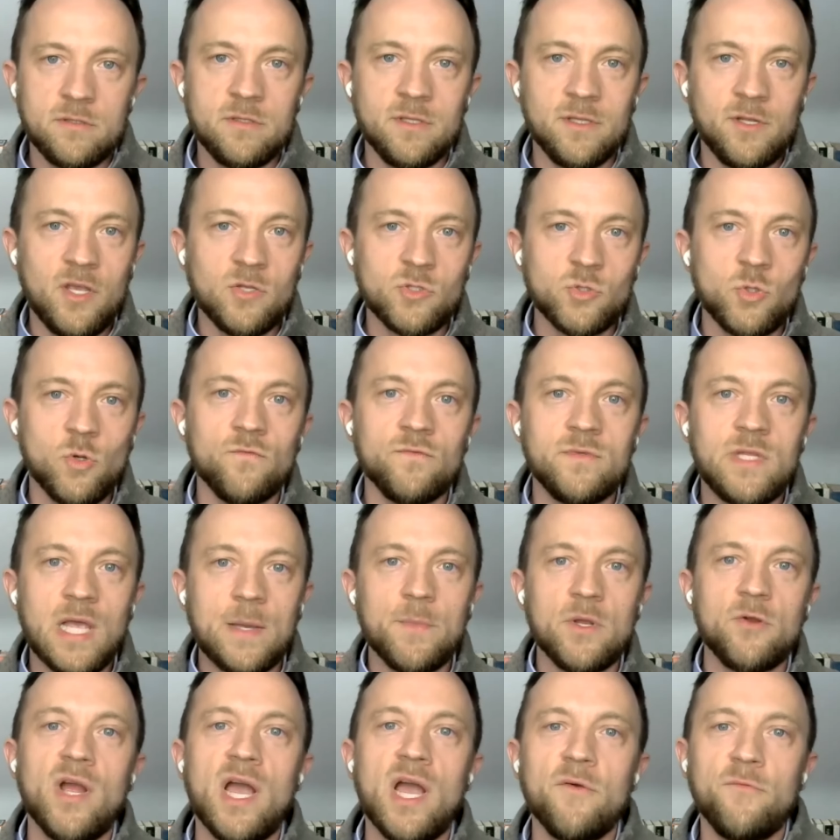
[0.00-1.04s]
sort of
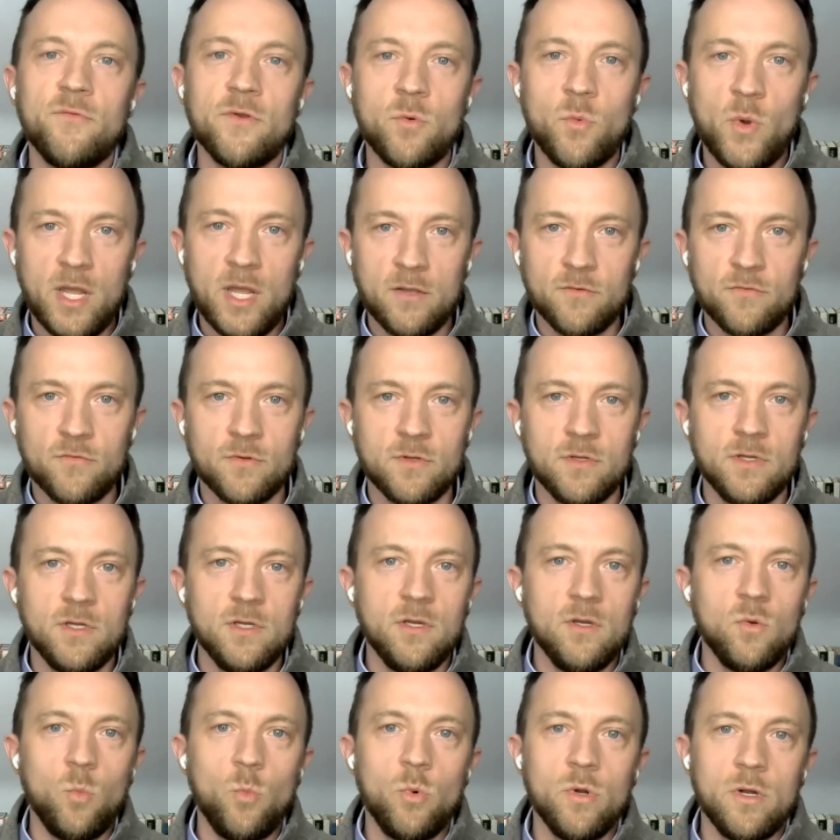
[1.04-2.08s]
demographic wave
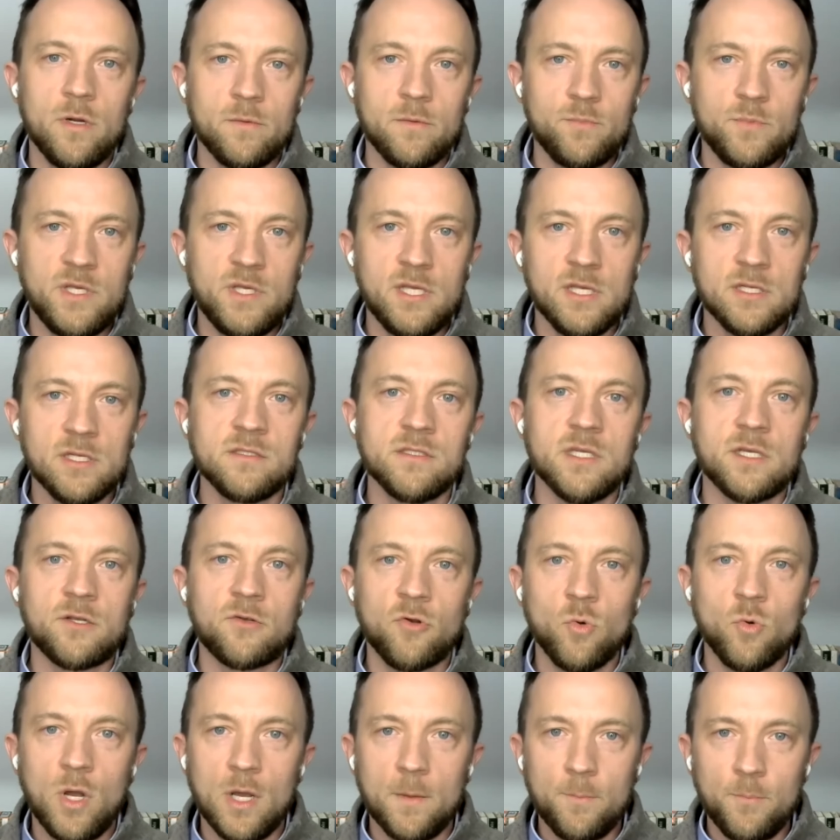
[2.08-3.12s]
where kids that
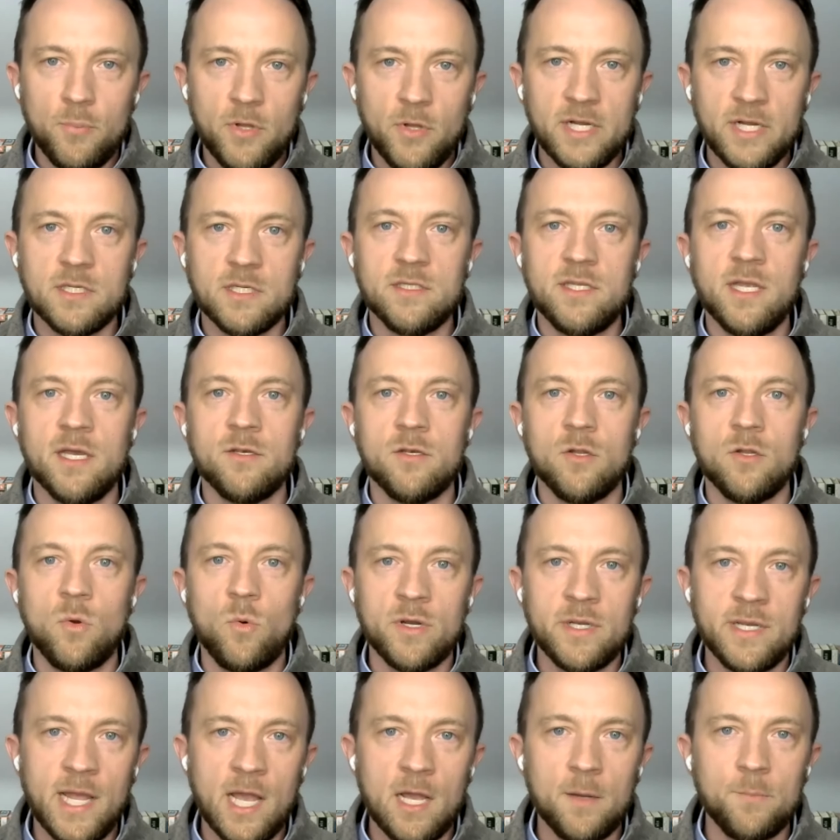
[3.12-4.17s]
grew up playing Nintendo
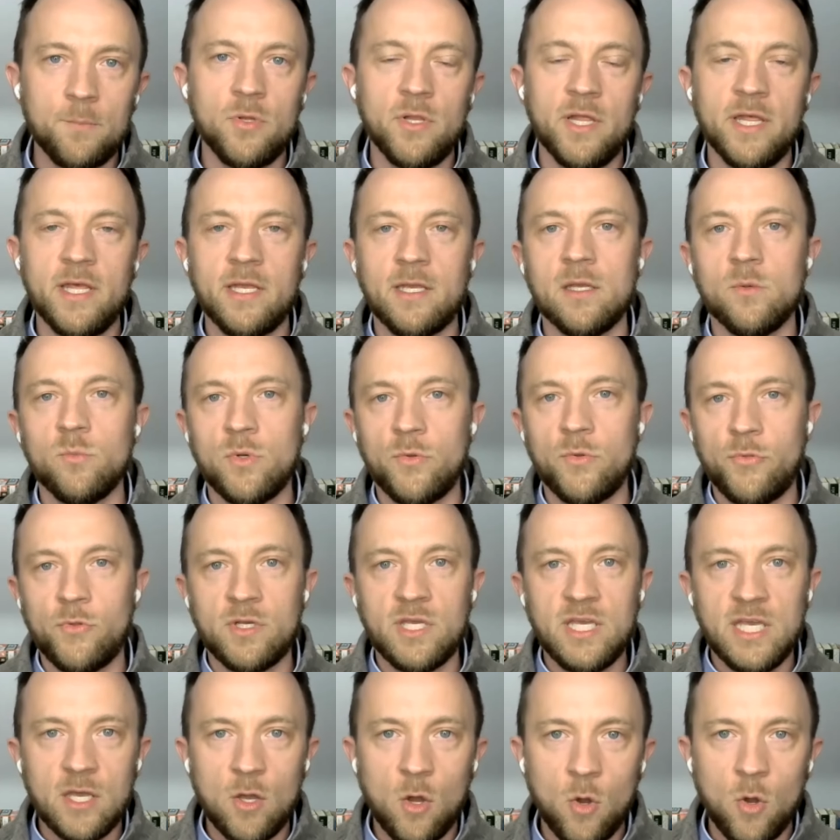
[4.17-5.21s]
are now playing it with their
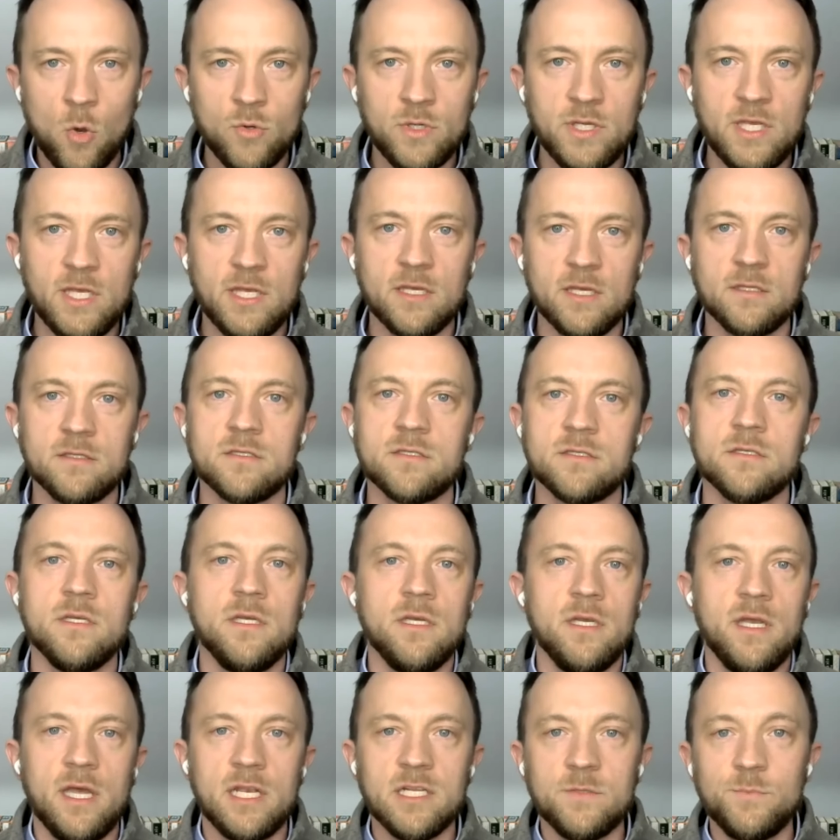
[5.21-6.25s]
own kids,
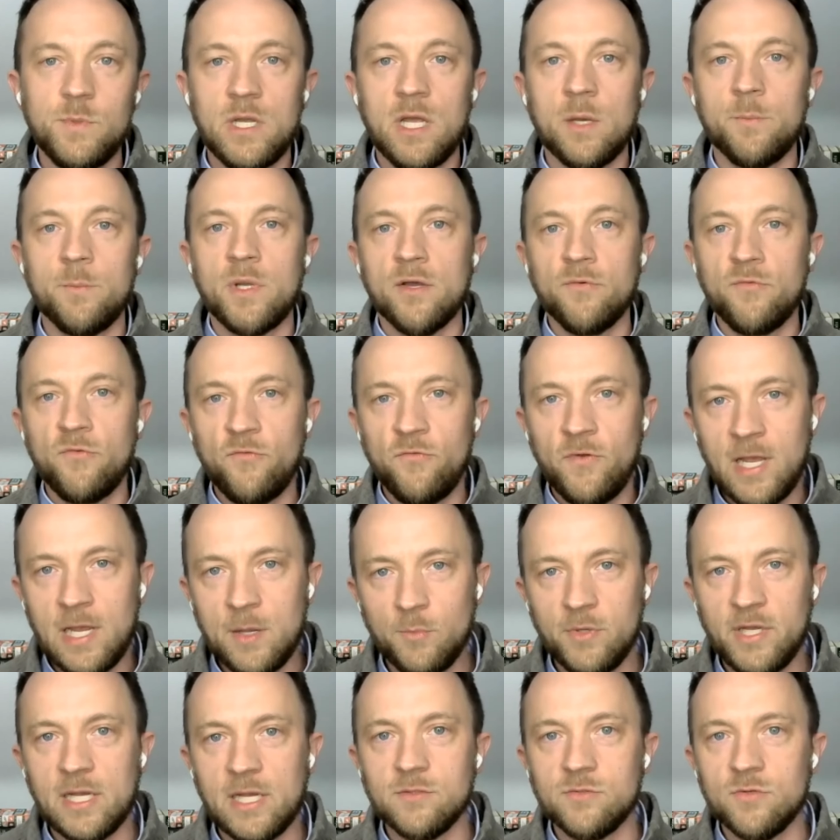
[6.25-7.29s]
and it's becoming a
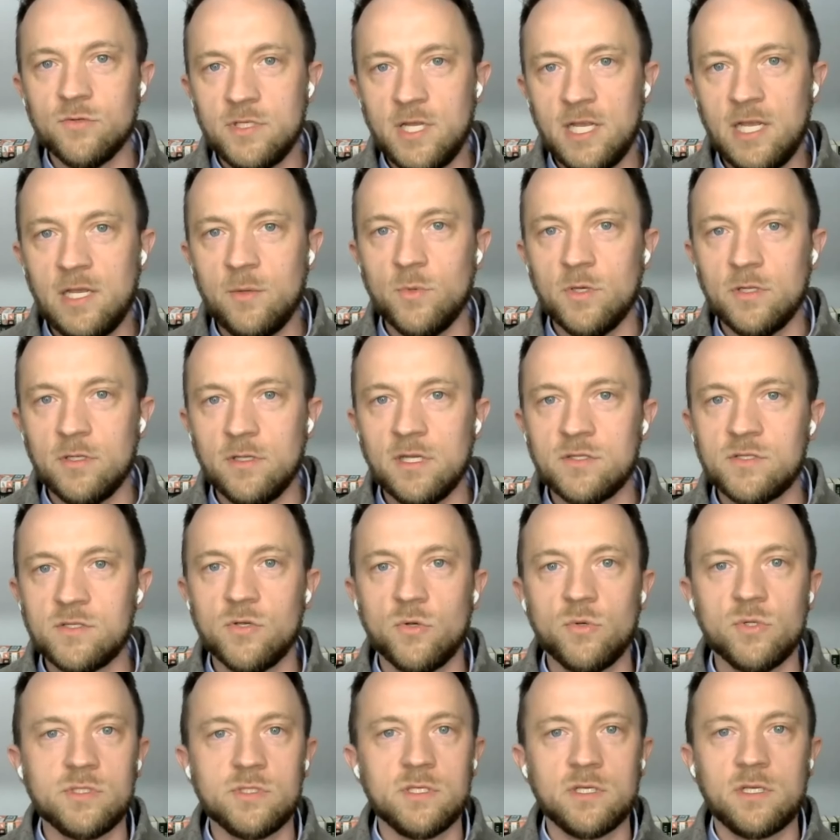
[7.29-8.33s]
family entertainment. And
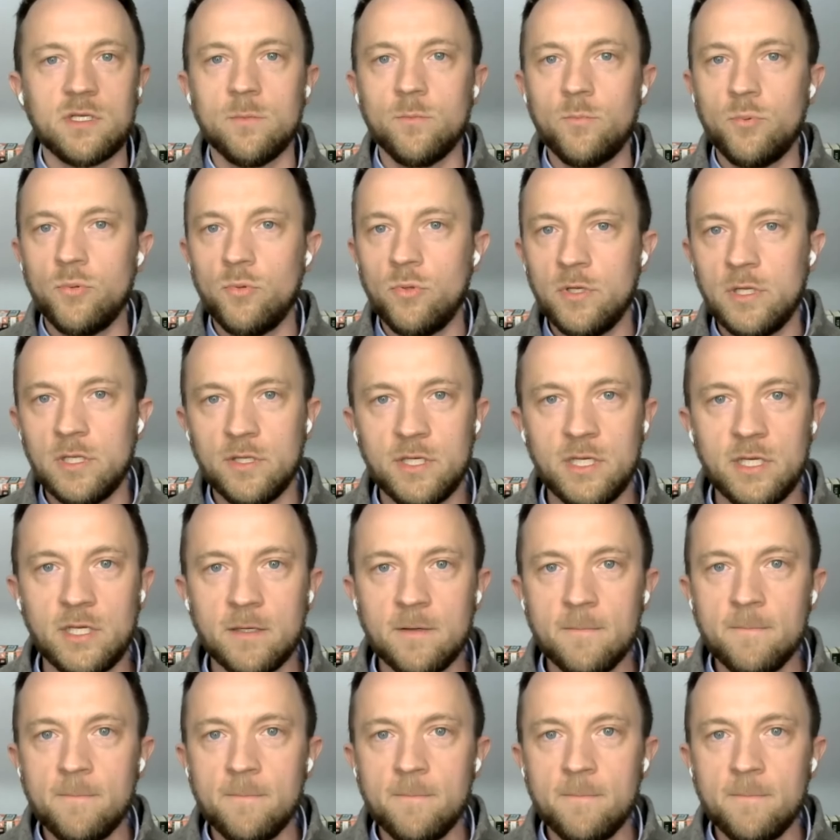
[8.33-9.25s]
so it's a completely